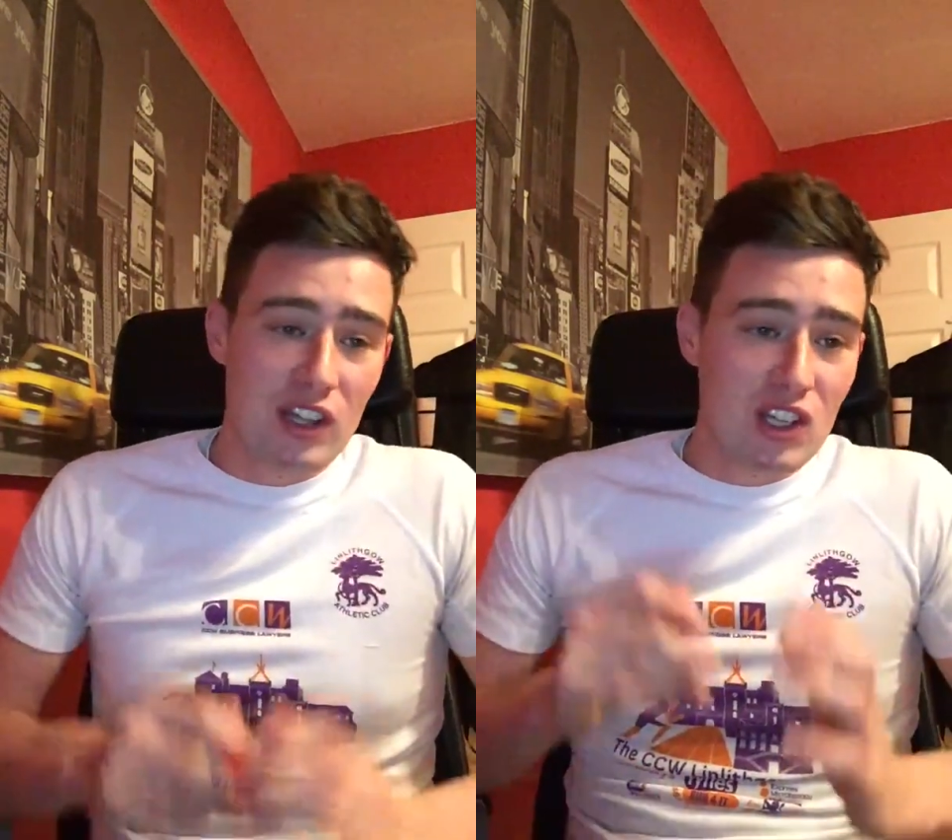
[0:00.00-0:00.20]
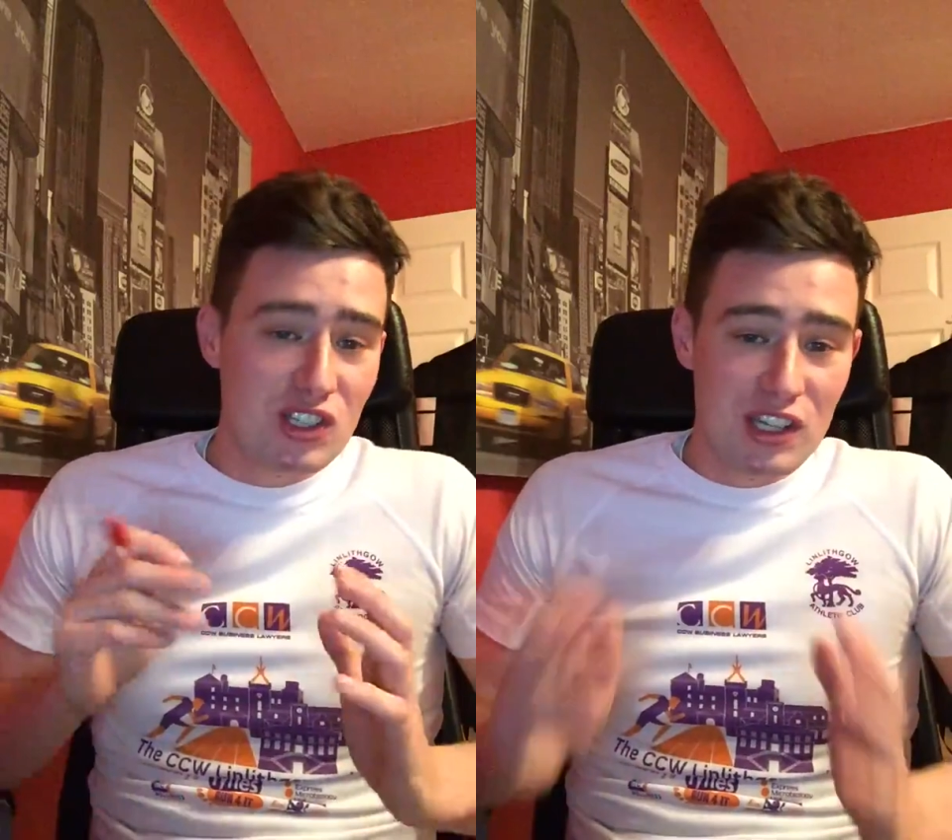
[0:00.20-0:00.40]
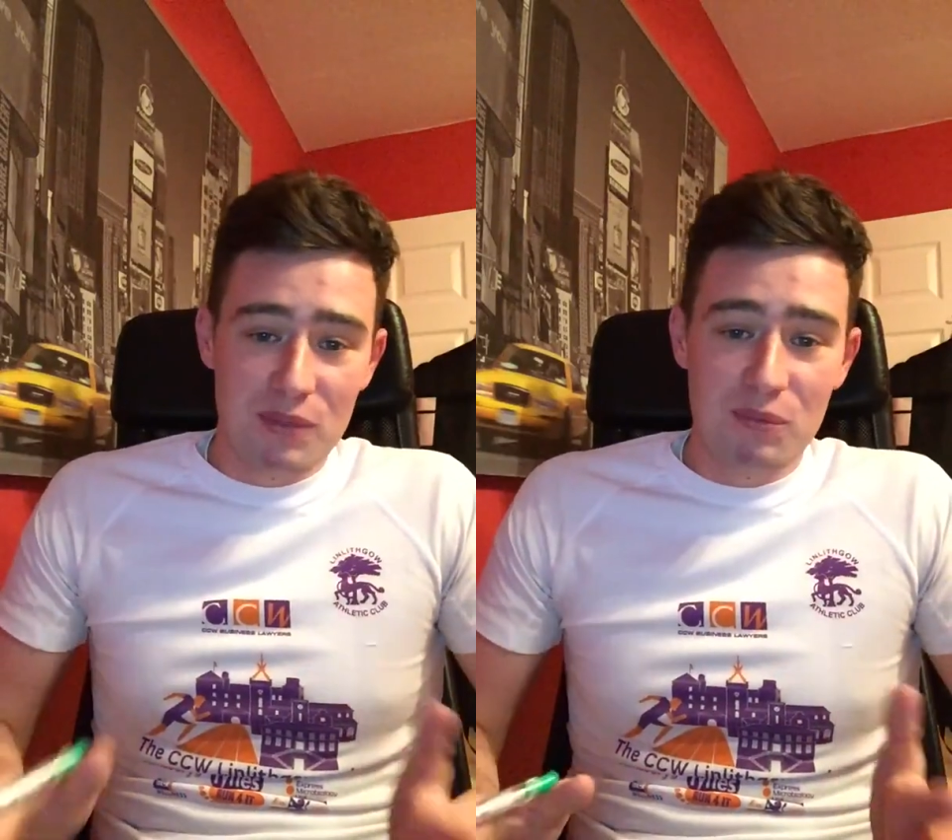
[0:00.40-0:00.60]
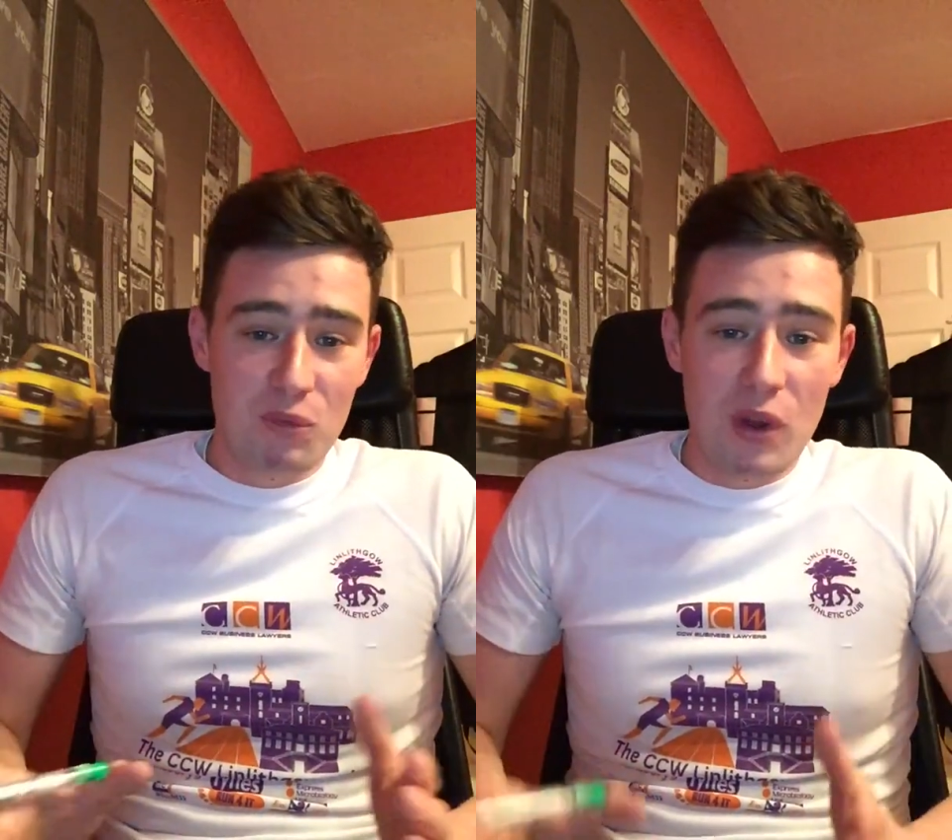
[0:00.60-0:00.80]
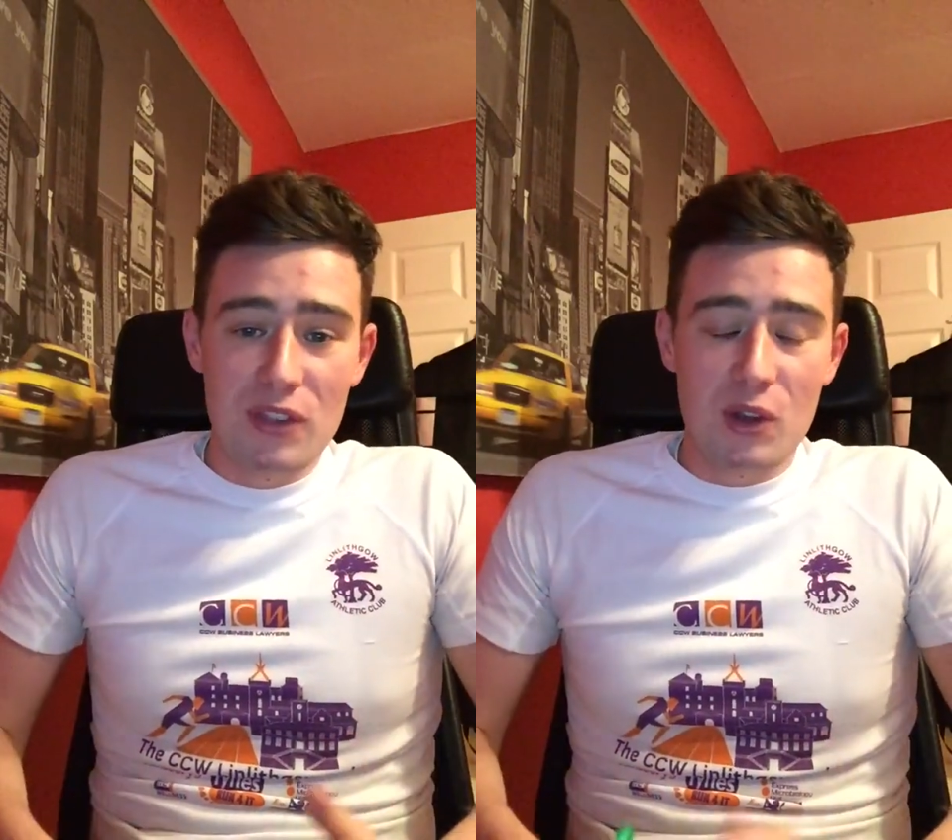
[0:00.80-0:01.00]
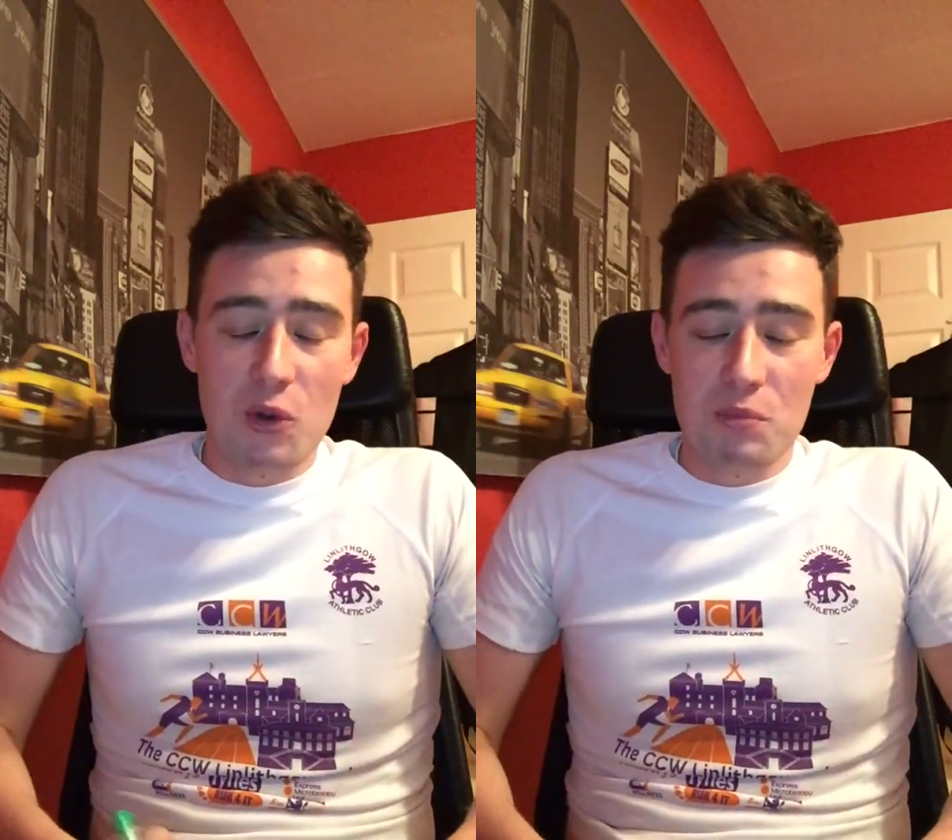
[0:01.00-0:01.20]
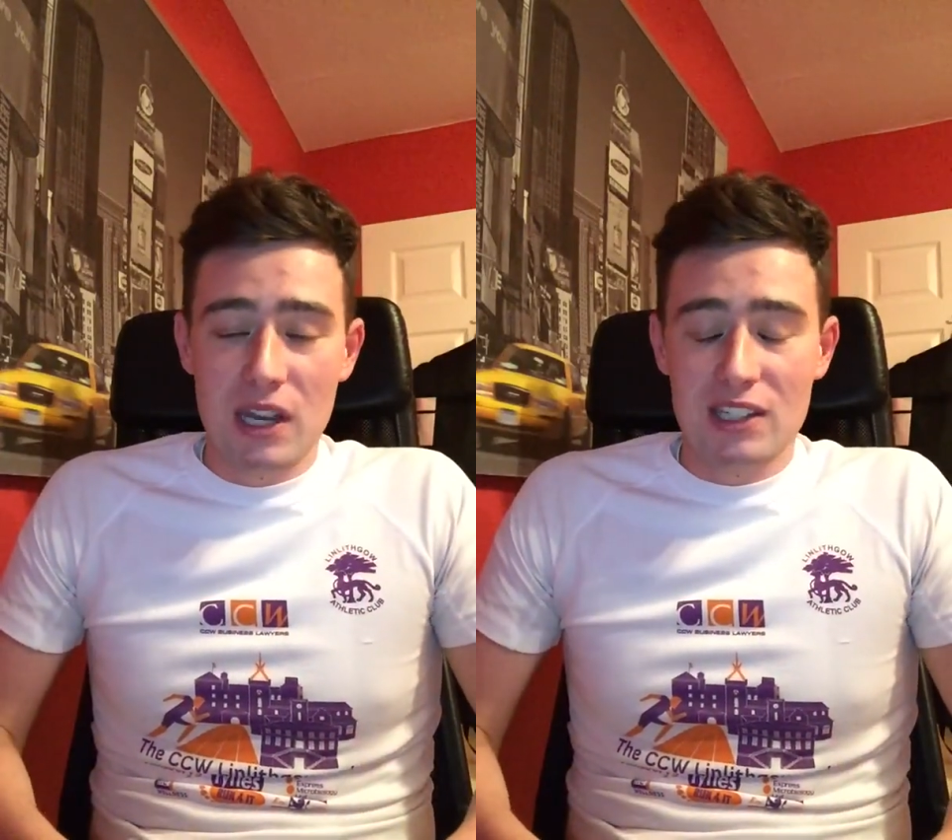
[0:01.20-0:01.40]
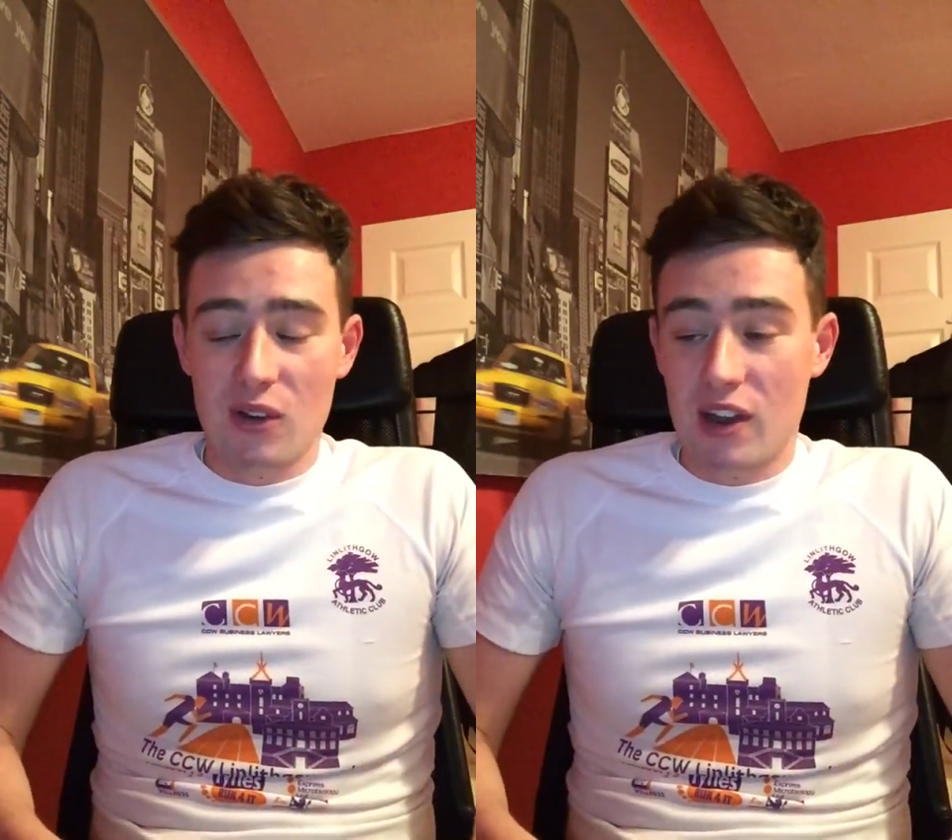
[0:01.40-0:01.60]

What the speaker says: just seen him win the gold medal.